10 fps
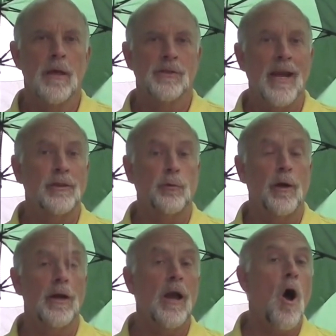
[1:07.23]

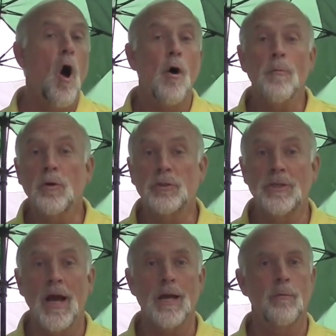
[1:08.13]
Sanctuary, almost
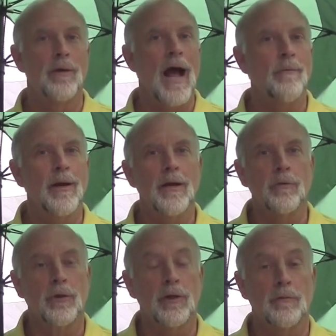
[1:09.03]
done. We're not ready
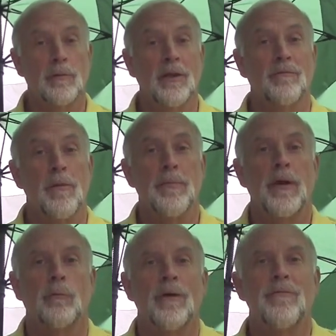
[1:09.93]
to give the
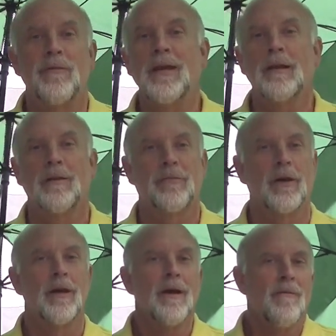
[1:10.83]
big reveal of
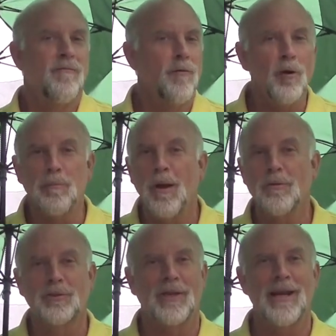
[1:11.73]
the
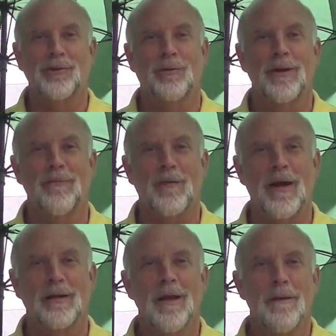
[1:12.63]
full-blown sanctuary
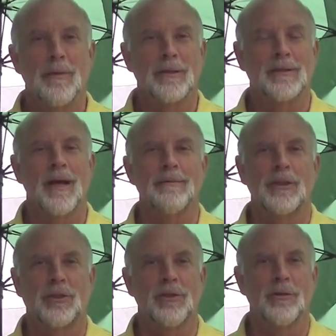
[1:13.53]
effect, but it's
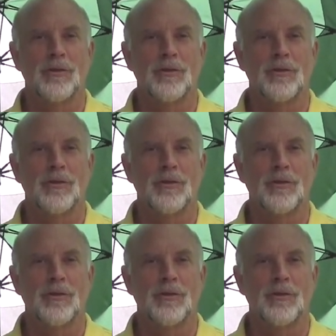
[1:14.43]
coming soon.